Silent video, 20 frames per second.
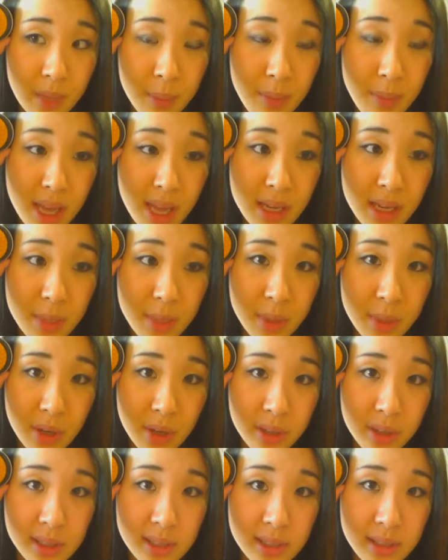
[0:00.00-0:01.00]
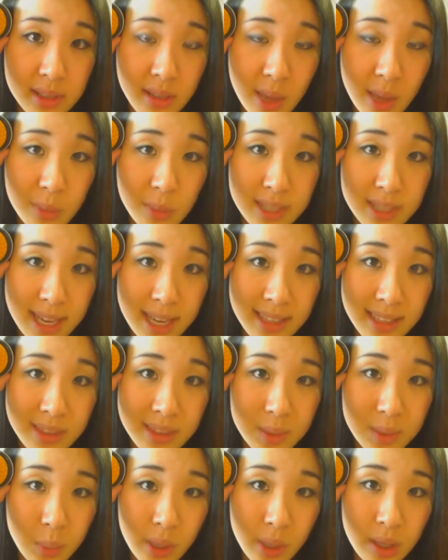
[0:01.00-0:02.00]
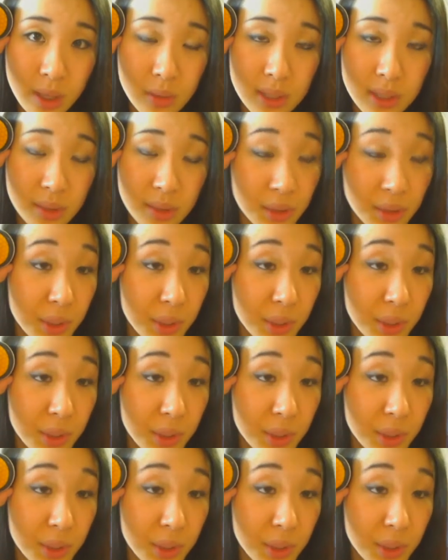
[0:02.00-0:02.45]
makeup artist that was at this warehouse sale, and